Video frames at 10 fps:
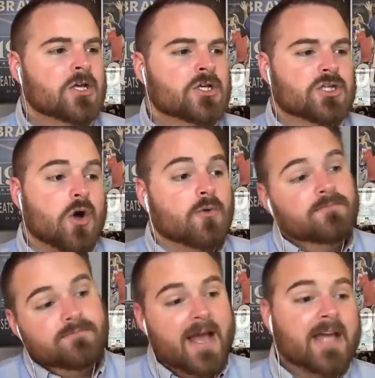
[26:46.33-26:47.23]
So
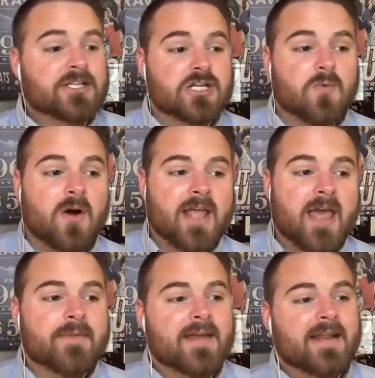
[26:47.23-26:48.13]
AJ Swan
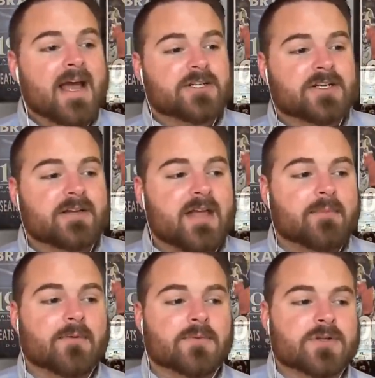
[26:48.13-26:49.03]
came in. He actually
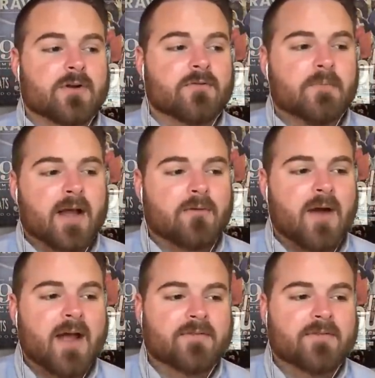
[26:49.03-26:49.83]
came in reserve for Mike Wright,